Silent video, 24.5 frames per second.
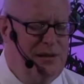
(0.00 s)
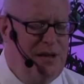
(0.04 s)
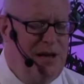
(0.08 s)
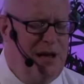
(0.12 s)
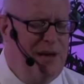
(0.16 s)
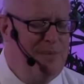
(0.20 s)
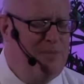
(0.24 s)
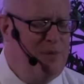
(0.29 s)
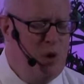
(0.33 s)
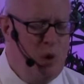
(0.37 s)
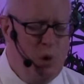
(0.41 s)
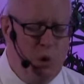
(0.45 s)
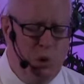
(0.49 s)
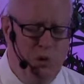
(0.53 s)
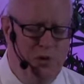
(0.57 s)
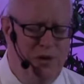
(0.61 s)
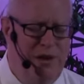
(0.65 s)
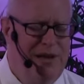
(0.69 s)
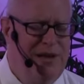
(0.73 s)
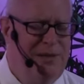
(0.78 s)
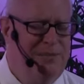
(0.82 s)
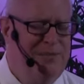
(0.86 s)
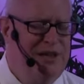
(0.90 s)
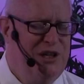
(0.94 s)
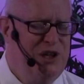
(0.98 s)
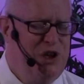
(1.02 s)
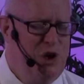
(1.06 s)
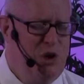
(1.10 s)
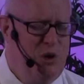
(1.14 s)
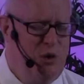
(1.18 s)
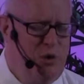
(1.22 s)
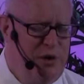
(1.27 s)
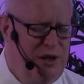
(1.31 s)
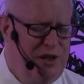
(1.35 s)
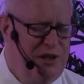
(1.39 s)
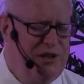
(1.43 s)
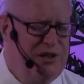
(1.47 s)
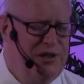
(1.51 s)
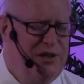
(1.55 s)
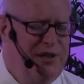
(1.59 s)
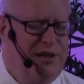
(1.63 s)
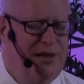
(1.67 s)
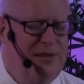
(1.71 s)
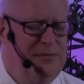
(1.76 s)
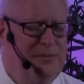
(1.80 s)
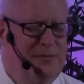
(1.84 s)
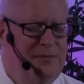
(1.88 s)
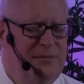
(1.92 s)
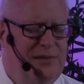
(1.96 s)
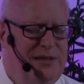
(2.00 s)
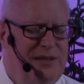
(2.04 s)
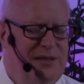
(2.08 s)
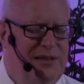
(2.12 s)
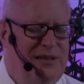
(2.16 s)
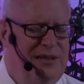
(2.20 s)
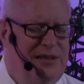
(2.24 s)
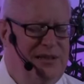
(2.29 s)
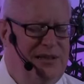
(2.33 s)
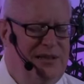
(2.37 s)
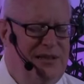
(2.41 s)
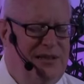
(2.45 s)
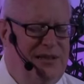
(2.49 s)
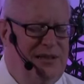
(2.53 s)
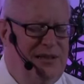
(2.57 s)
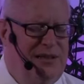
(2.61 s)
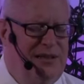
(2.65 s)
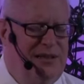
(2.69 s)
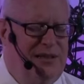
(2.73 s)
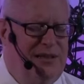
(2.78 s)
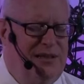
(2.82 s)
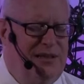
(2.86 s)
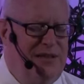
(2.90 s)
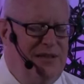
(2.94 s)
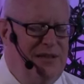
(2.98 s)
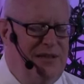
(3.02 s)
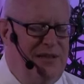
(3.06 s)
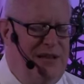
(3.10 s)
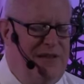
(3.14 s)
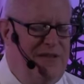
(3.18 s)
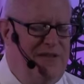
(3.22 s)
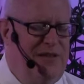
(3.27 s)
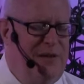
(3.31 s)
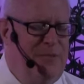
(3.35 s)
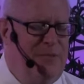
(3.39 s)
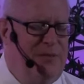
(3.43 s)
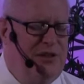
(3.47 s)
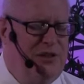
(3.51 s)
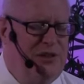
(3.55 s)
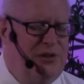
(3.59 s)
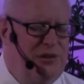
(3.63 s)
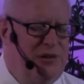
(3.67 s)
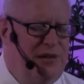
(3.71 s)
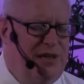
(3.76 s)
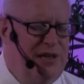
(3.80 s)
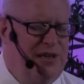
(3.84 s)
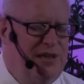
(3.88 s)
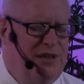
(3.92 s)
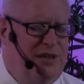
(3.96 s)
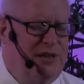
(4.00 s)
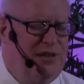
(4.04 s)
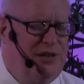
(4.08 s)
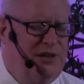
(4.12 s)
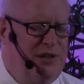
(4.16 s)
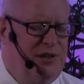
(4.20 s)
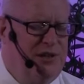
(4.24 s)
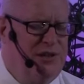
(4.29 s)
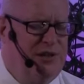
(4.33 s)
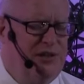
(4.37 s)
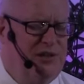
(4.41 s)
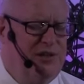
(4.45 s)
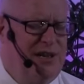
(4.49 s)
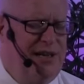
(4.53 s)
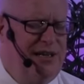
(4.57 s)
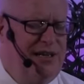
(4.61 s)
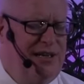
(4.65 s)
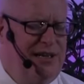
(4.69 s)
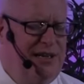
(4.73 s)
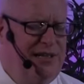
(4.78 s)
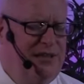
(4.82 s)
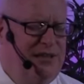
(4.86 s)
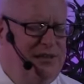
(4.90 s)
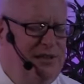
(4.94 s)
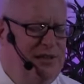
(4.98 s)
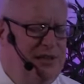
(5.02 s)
uphold them, encourage them, give them the strength and endurance they need to